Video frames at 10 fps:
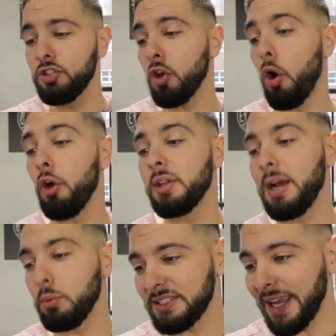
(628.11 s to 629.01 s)
So all that
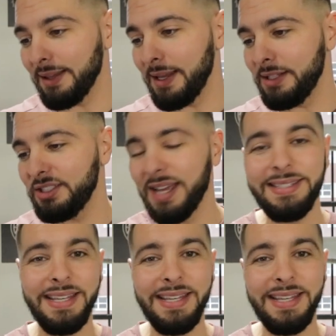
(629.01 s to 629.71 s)
I will say, ladies and gents,